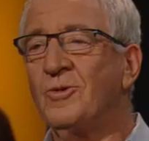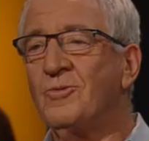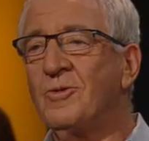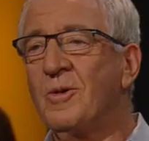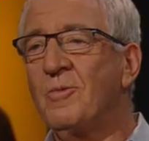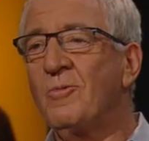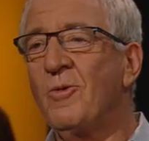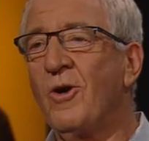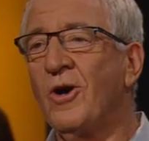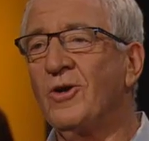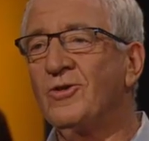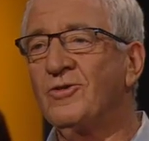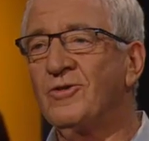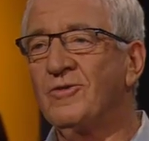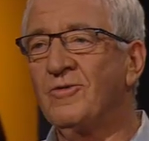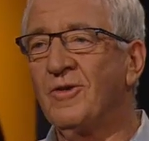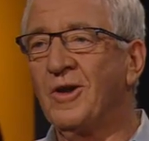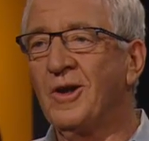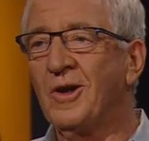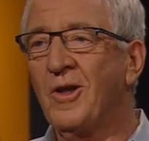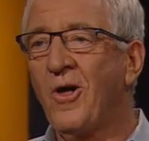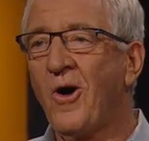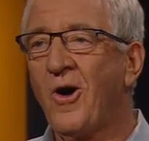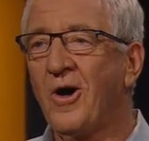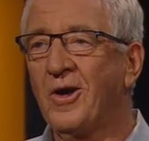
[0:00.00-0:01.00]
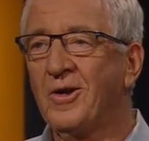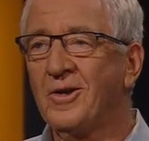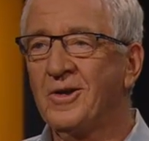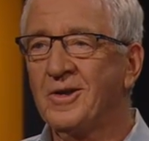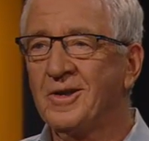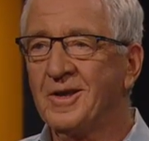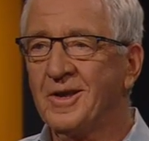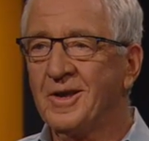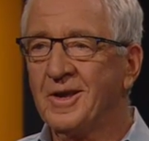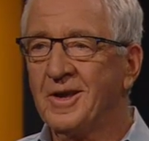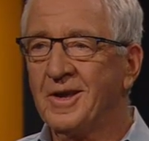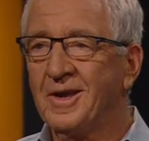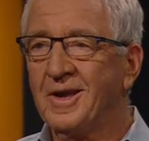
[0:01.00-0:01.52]
to remind you of a line
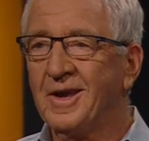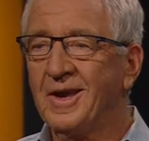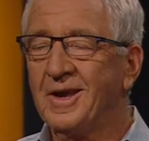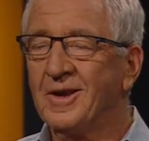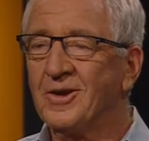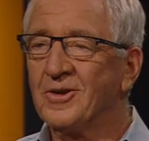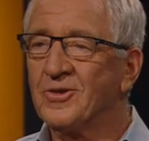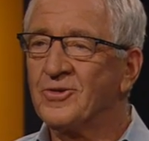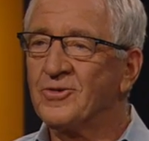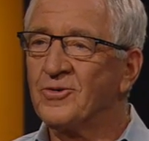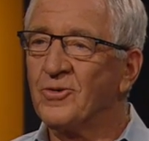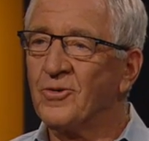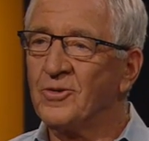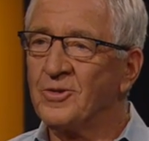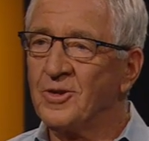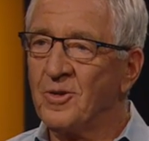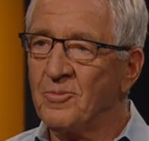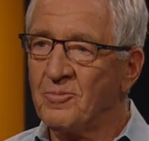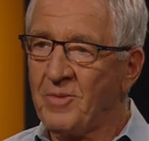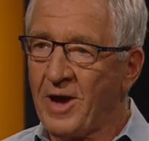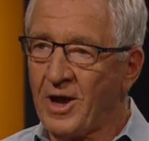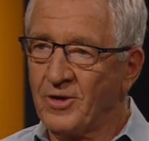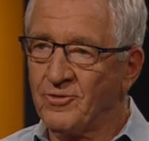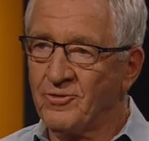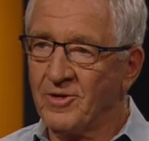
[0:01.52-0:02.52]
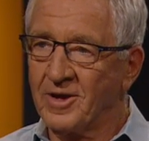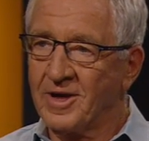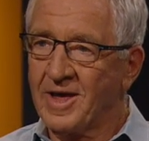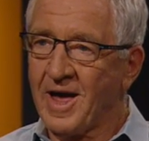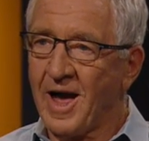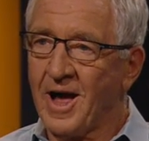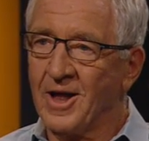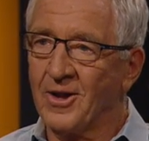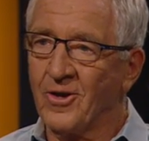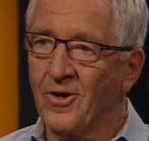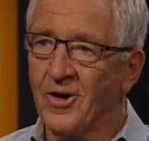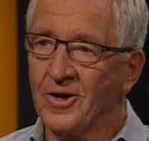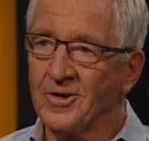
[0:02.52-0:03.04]
in a story that Patrick
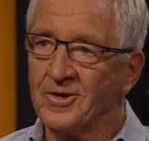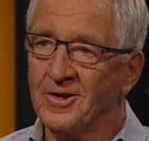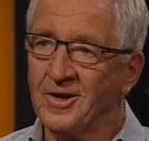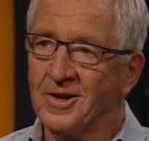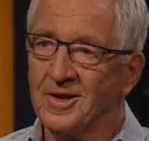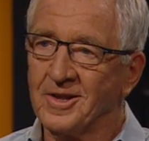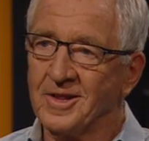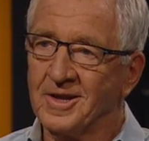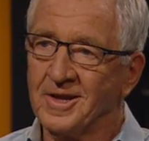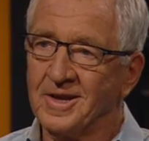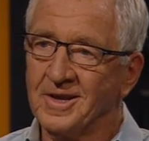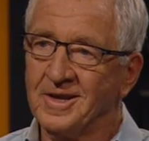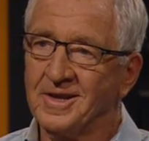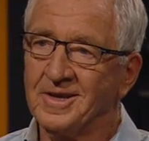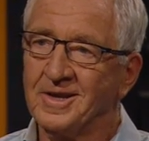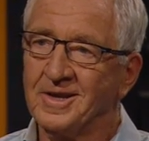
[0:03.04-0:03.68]
Carline did in the